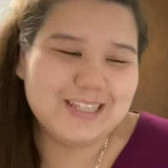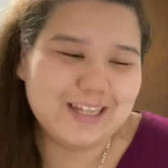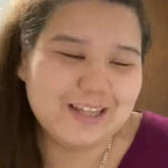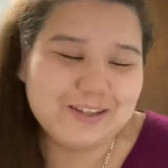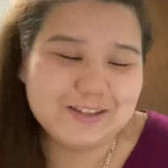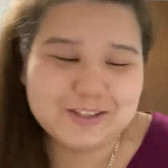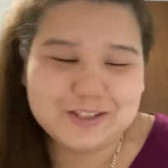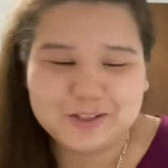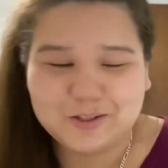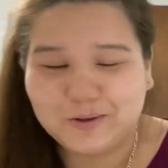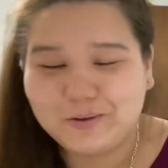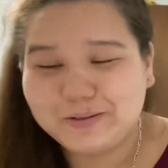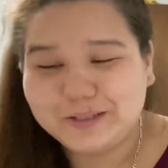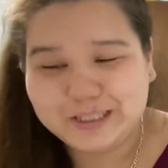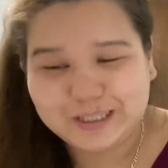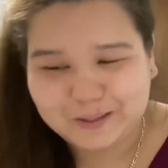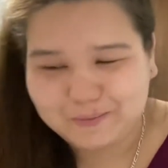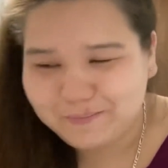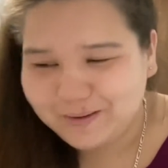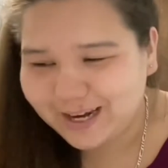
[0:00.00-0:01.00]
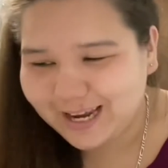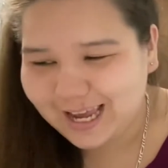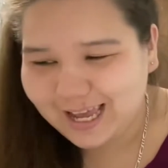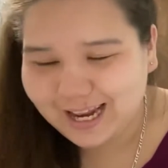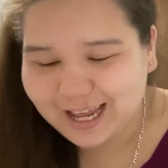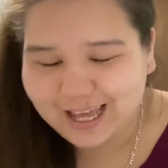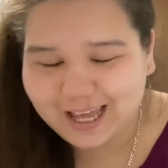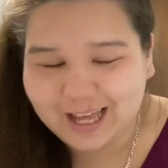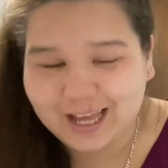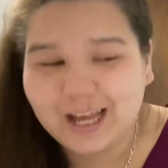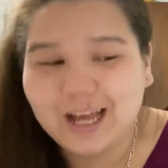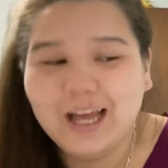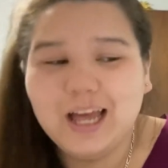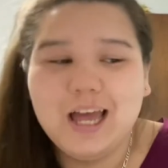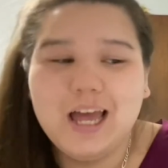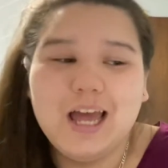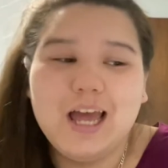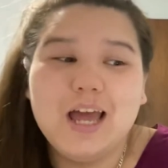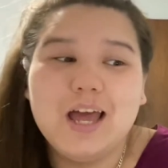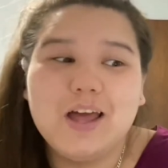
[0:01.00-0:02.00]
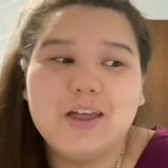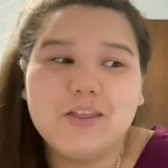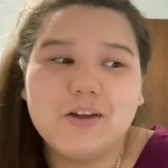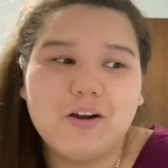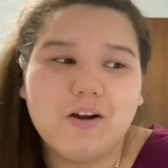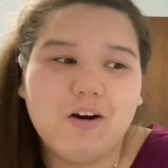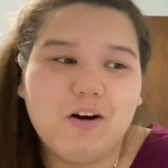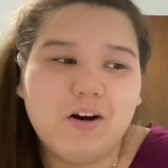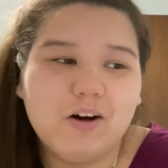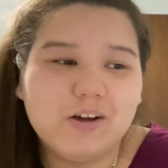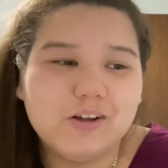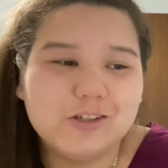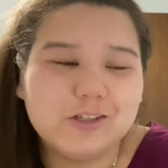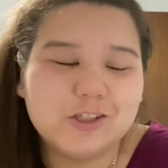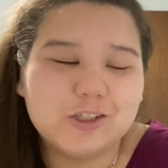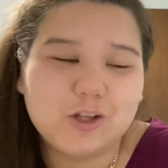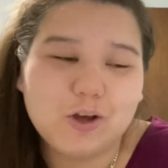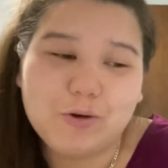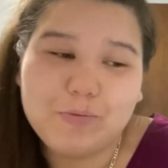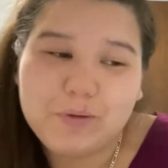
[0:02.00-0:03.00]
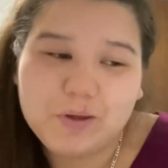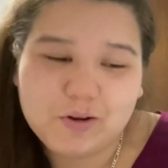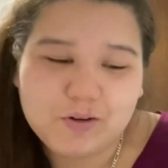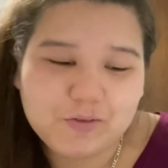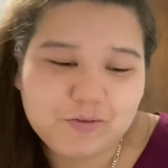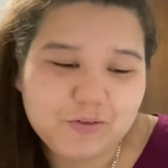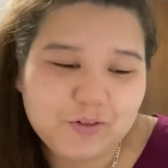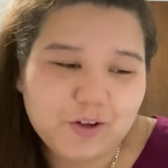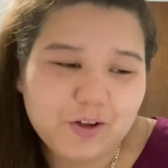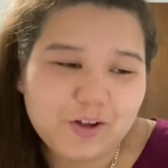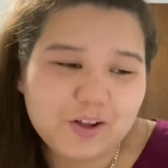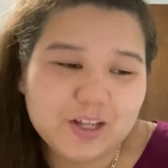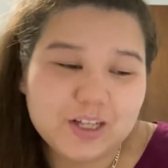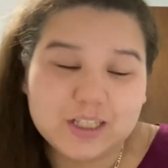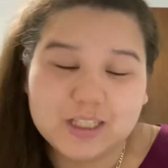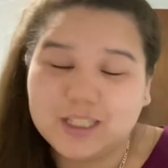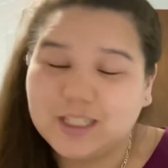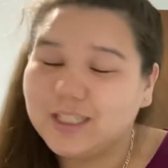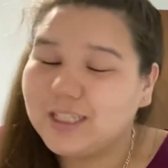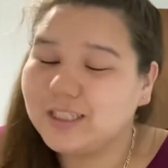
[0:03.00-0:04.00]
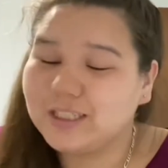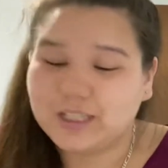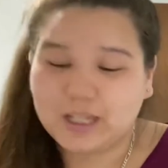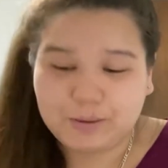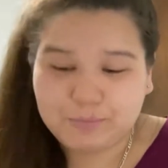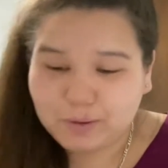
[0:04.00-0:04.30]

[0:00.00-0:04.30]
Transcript: look so intimidating. They're all so beautiful. Is this a slumber